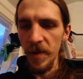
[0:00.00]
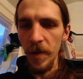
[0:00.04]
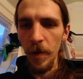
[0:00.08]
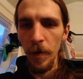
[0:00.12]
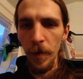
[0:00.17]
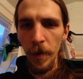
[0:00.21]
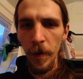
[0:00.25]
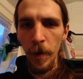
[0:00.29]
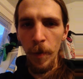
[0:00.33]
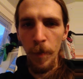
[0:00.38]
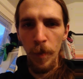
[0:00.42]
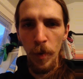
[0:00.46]

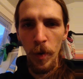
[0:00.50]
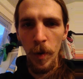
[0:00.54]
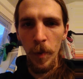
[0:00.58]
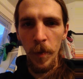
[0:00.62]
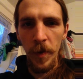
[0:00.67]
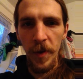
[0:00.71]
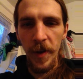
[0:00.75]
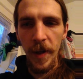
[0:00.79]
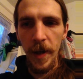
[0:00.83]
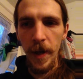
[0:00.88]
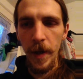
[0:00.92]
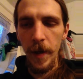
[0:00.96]
totally on board
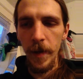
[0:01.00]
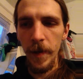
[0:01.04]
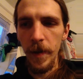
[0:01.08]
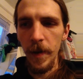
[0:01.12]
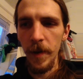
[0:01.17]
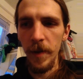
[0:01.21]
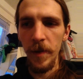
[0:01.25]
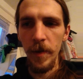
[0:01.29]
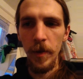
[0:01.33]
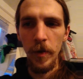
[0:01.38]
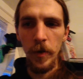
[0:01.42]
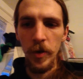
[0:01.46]
with that
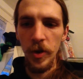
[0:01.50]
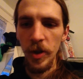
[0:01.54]
idea too.